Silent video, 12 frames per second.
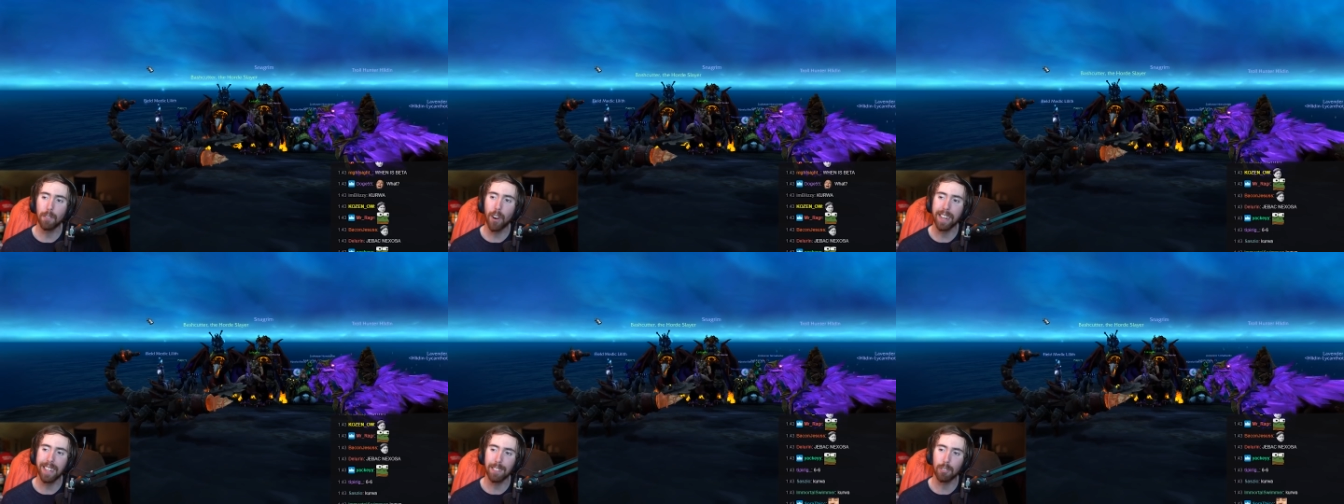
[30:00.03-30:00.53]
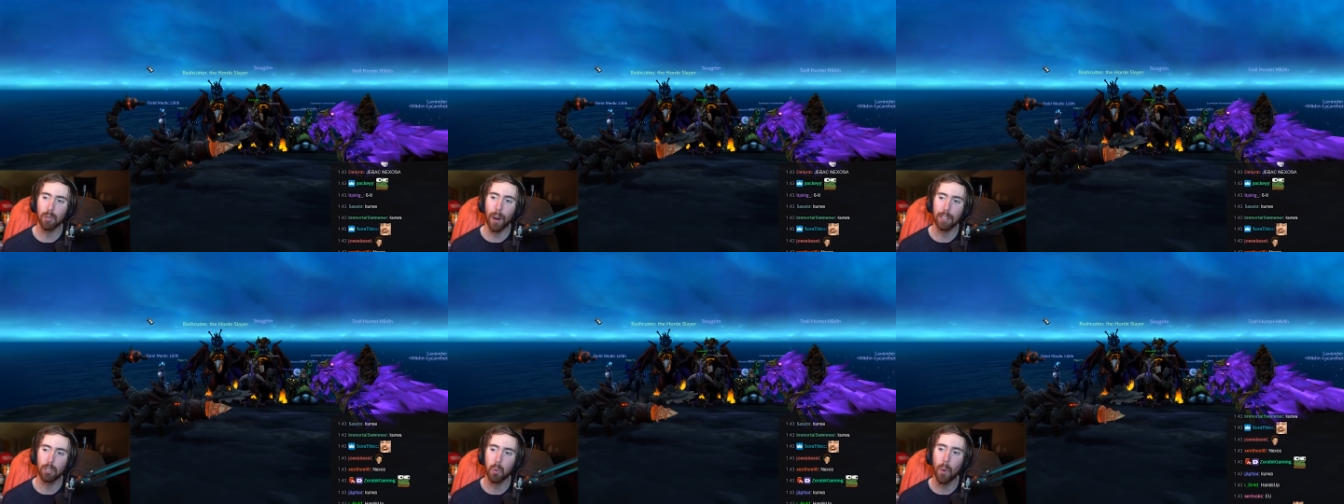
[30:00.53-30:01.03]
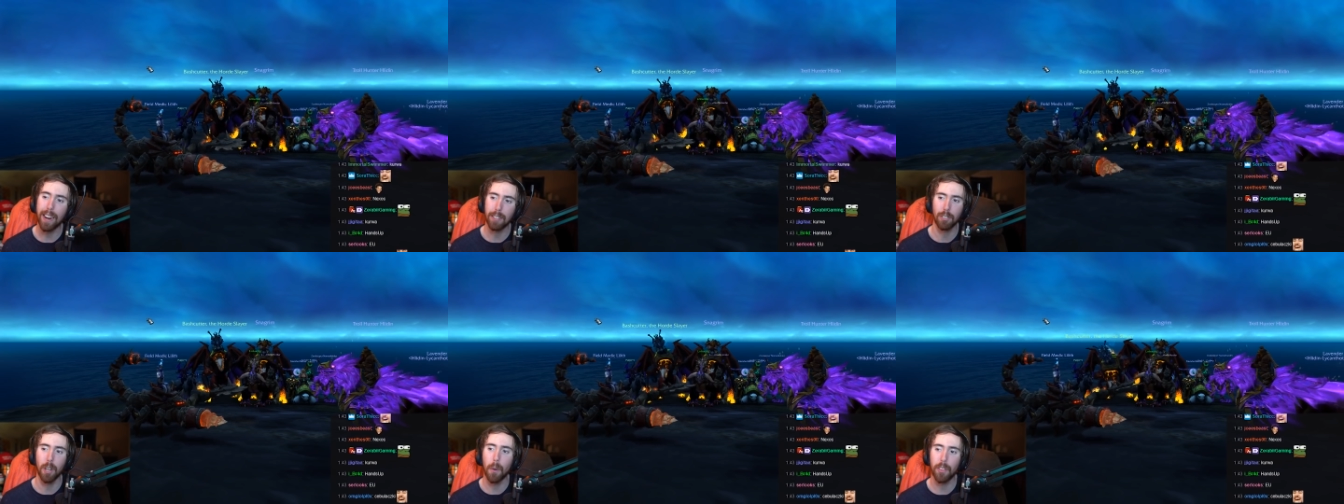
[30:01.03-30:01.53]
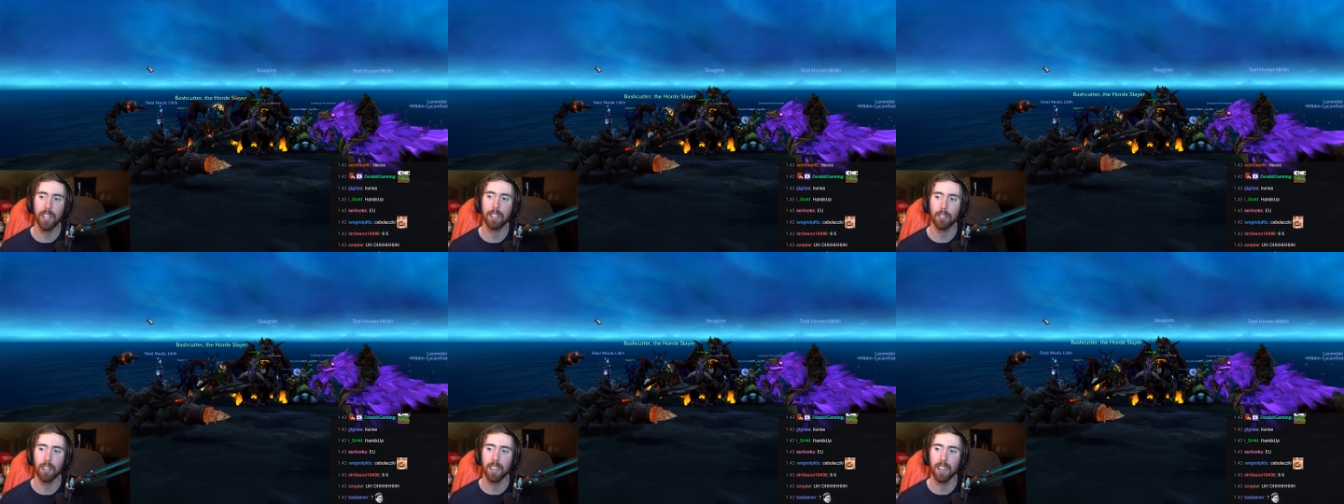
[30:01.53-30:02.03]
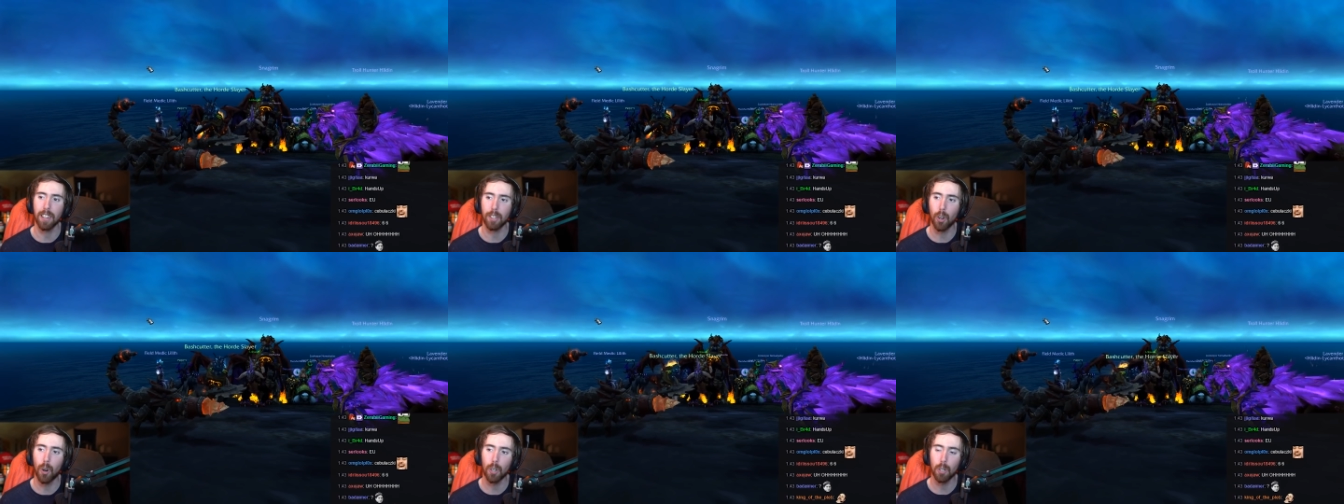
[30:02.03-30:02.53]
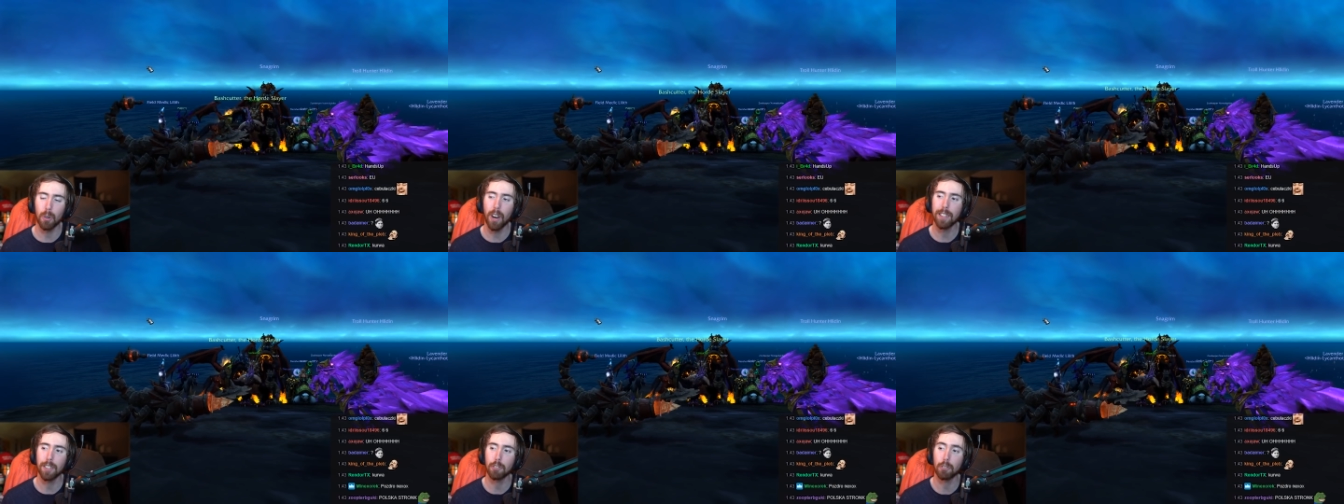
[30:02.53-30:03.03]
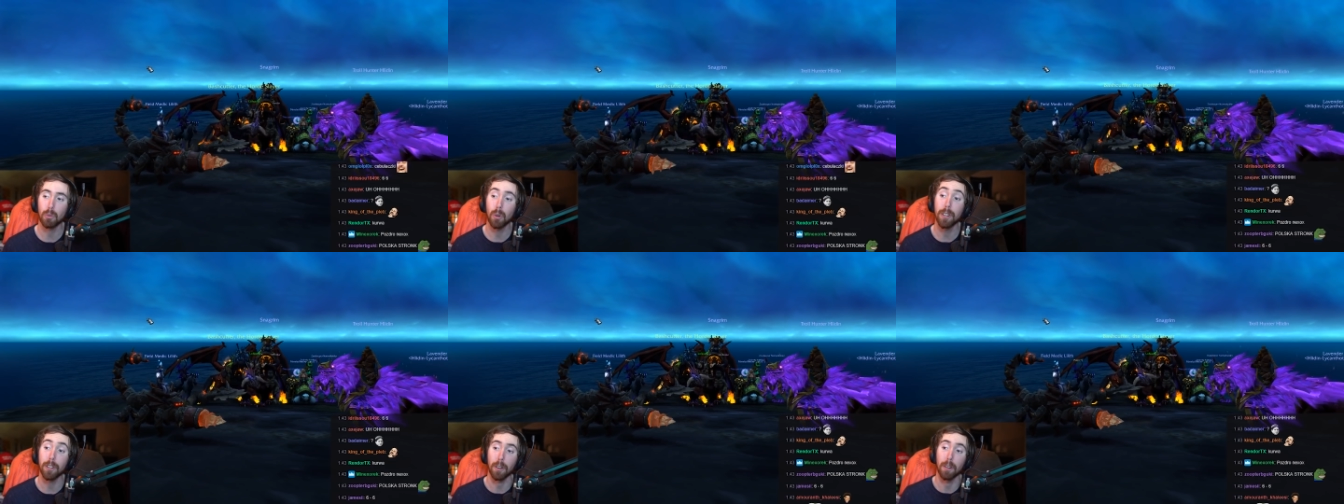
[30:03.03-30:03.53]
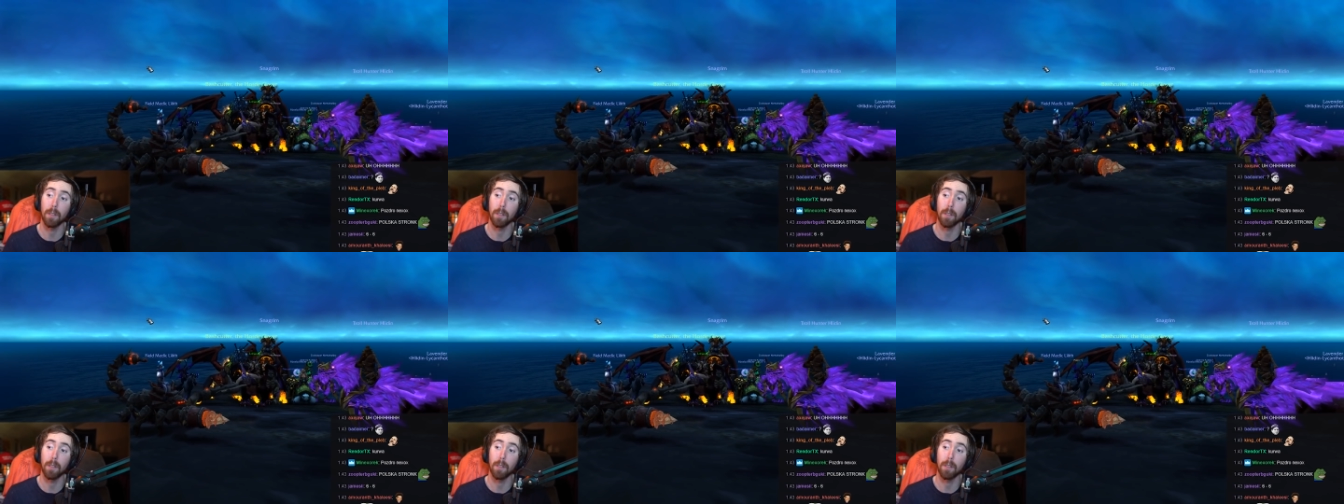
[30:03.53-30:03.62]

lightning strikes twice. Lilith gets on the Kolkaron Destroyer.